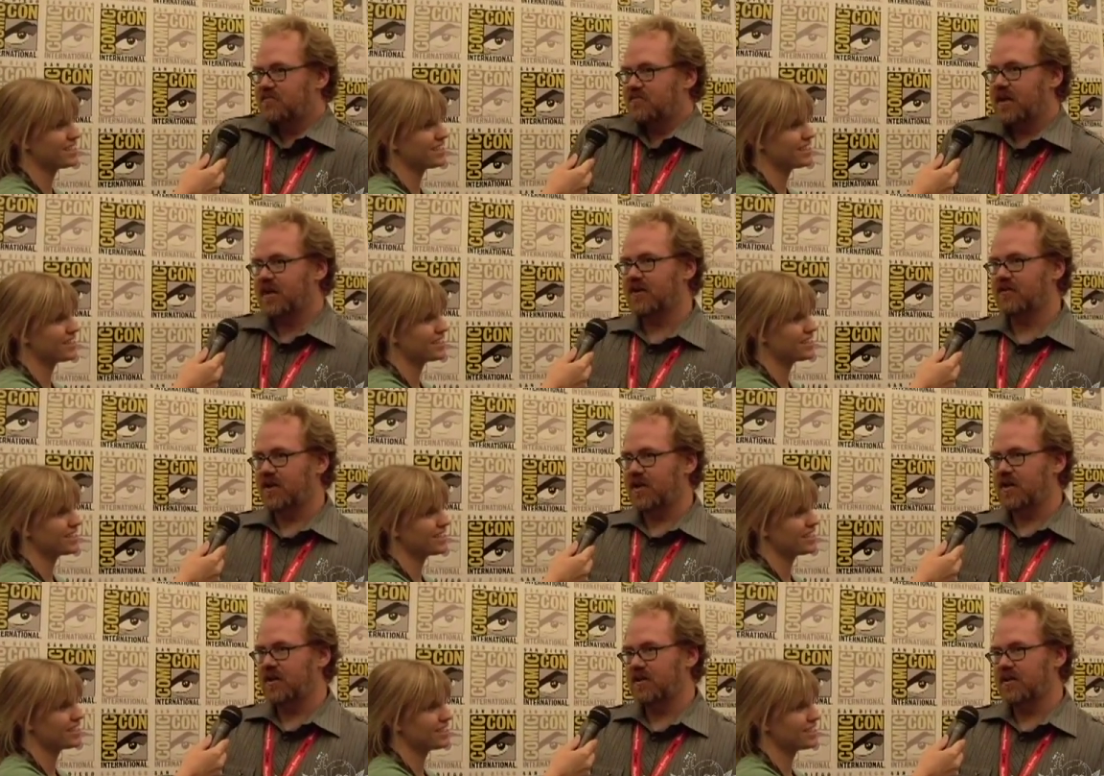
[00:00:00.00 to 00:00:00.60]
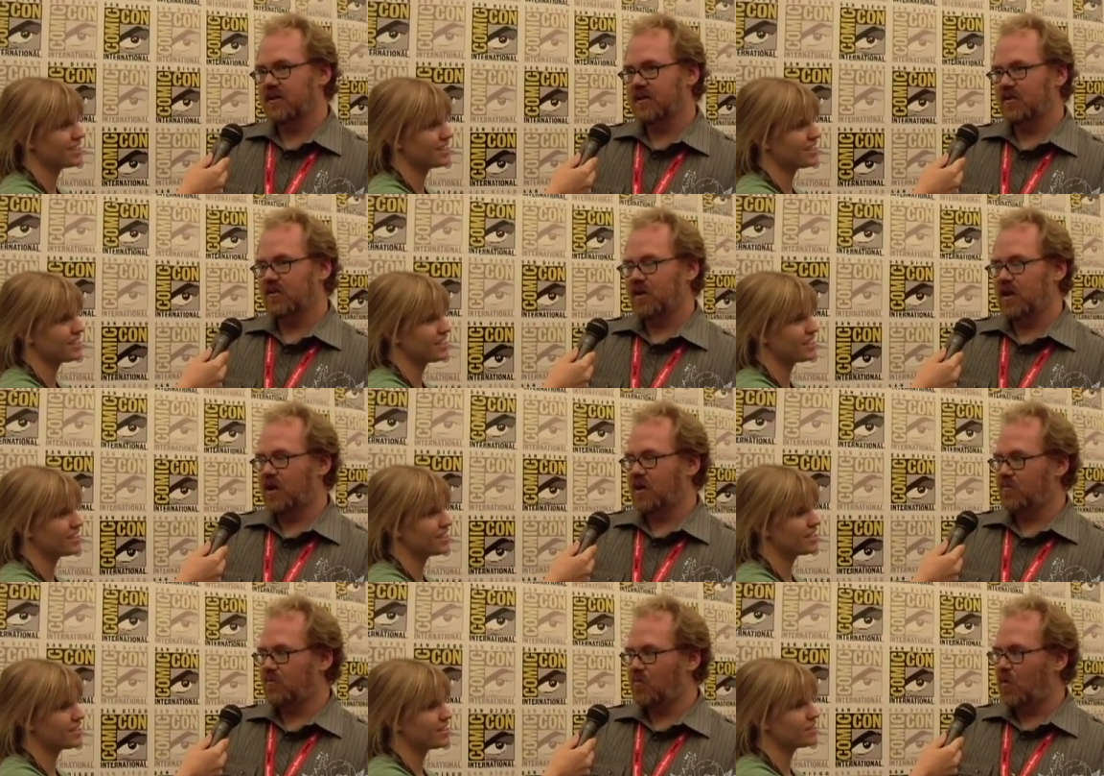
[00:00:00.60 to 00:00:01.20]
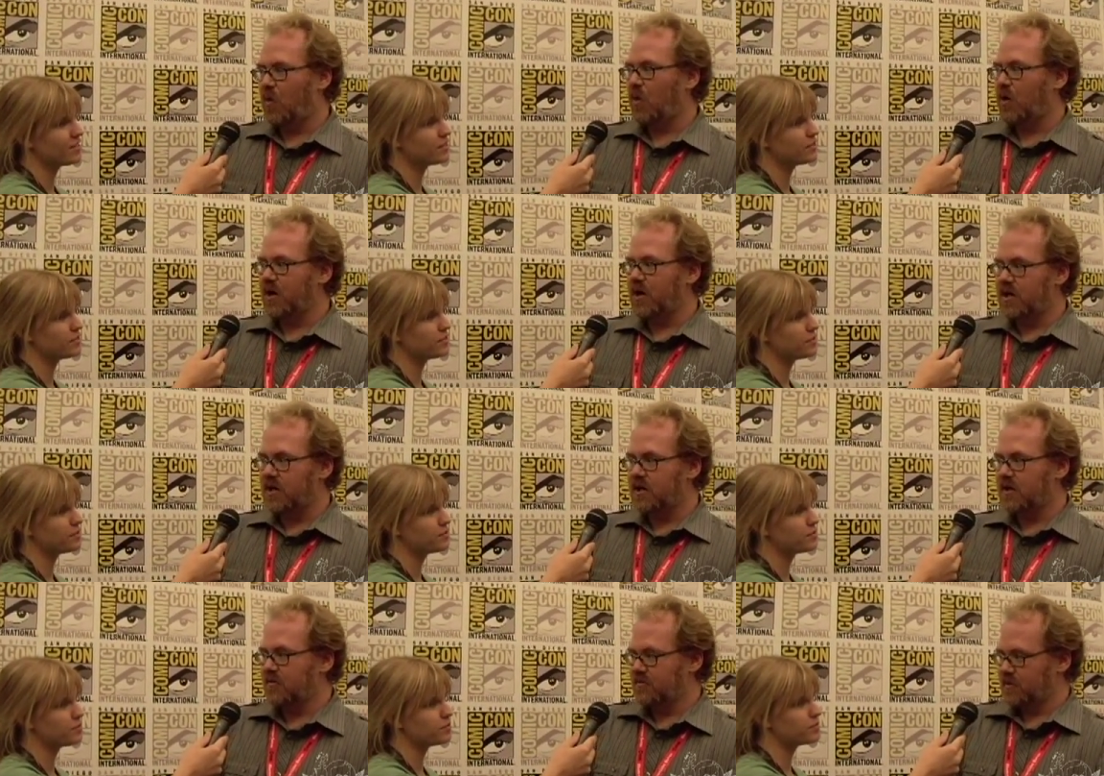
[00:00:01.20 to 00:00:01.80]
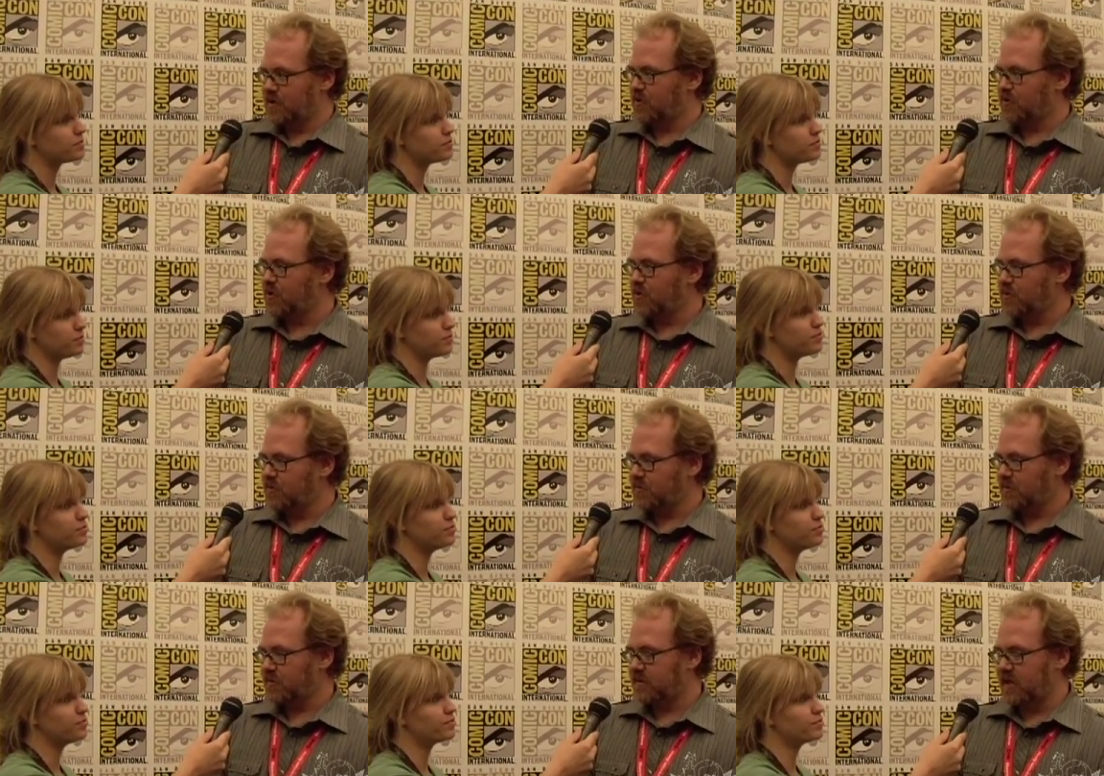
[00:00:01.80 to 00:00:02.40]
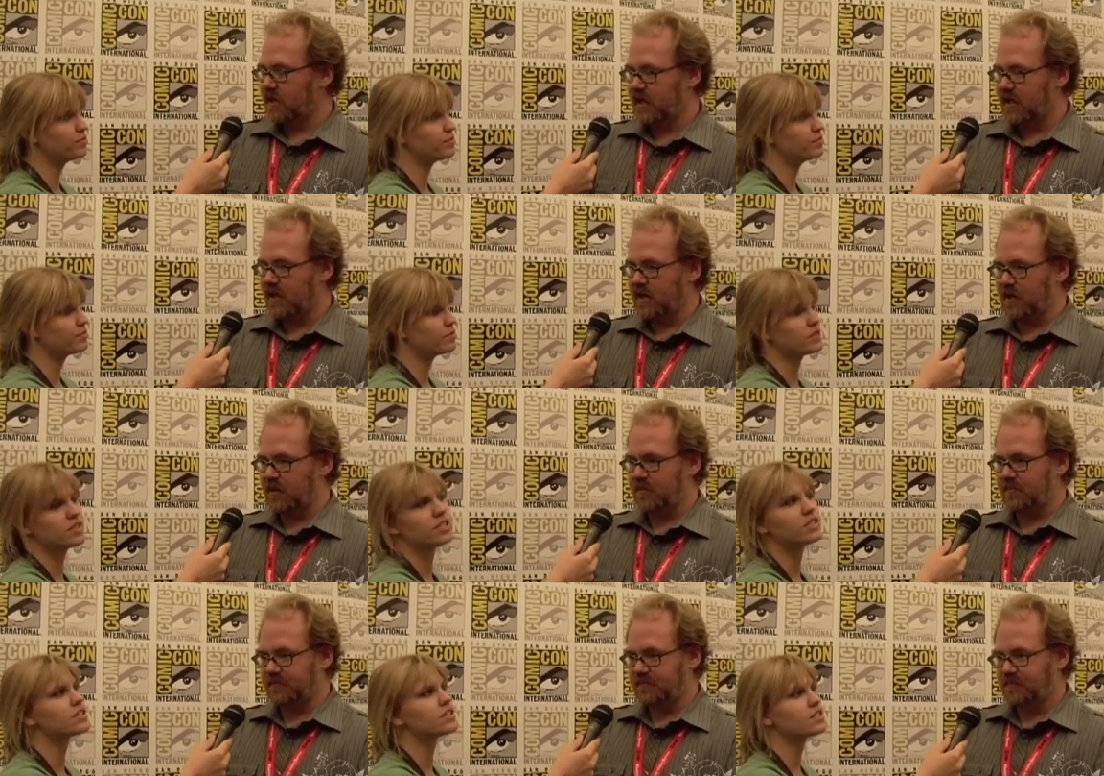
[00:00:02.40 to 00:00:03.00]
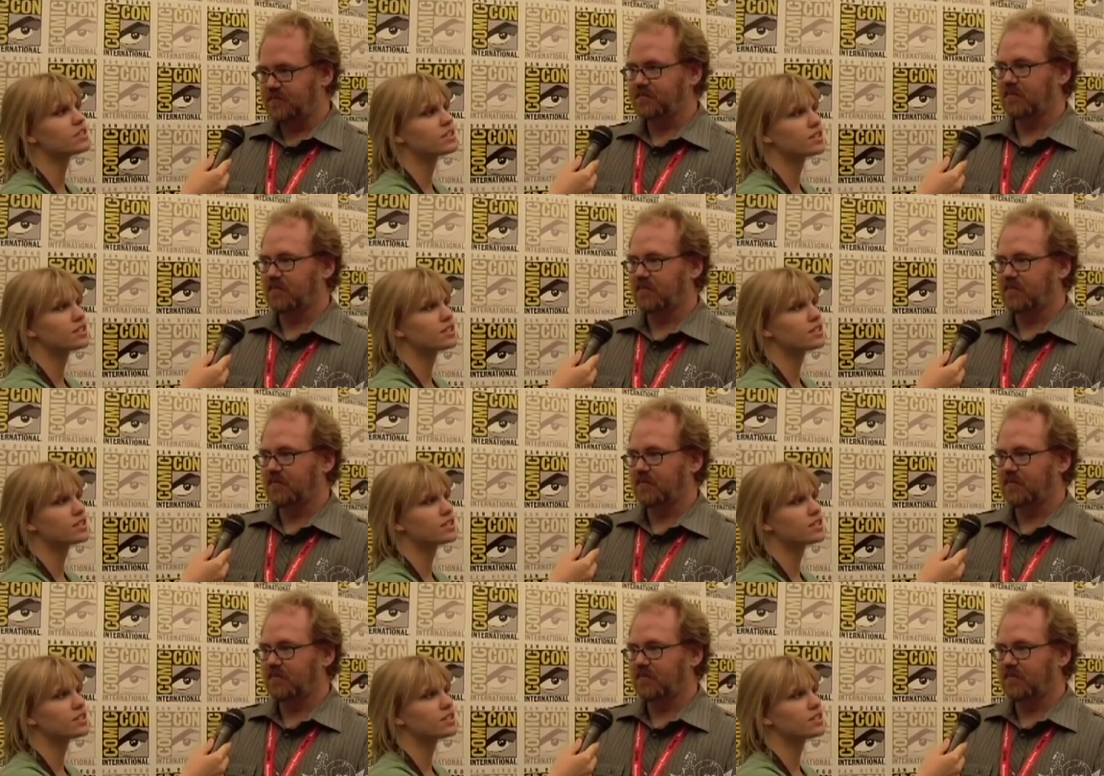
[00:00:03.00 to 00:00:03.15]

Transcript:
Speaker 1: the veteran um, warrior of the group, and um,